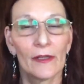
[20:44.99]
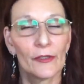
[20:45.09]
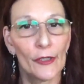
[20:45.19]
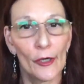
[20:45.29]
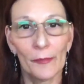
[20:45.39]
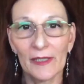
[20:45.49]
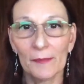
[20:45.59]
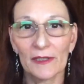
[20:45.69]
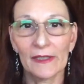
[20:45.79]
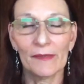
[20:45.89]
Nobody
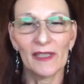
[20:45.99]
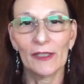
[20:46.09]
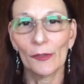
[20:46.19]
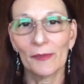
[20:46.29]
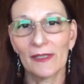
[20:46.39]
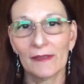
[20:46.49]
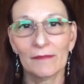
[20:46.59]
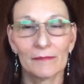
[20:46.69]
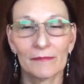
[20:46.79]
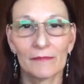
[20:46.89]
believed me. Nobody
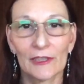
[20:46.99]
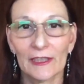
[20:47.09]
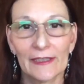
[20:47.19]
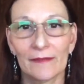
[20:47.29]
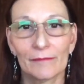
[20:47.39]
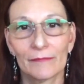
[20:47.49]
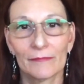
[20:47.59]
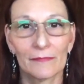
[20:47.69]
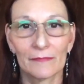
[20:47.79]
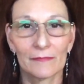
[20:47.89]
really
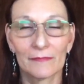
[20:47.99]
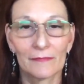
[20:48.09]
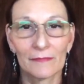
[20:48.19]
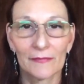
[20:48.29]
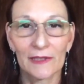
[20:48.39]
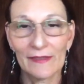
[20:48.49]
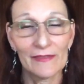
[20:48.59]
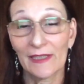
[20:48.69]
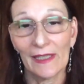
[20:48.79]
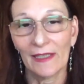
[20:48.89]
believed
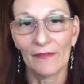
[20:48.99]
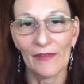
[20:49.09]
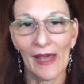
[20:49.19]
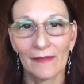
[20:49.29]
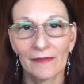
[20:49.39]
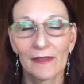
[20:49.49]
in any of that.